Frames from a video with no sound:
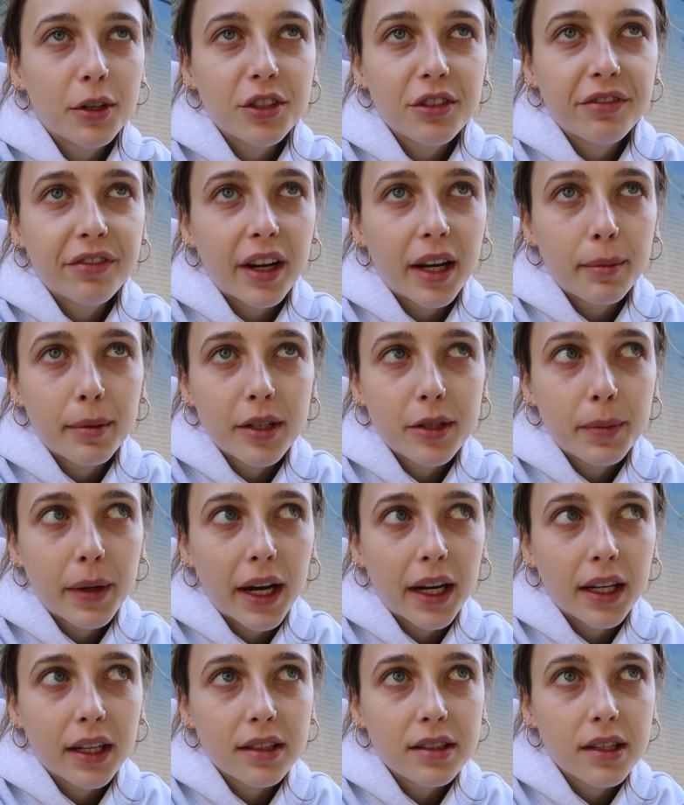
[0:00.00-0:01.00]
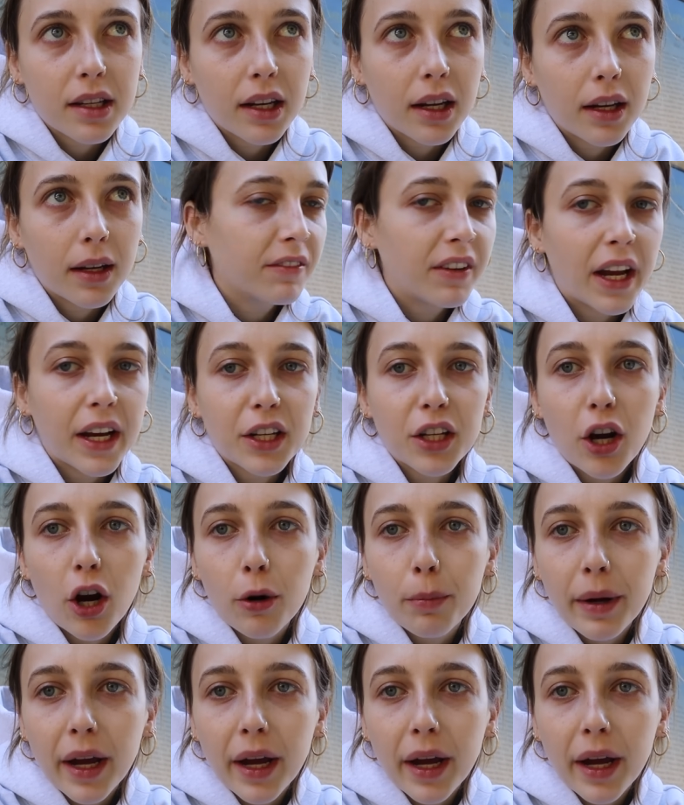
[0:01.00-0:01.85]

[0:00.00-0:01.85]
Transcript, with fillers: bunch of famous paintings in it Van Gogh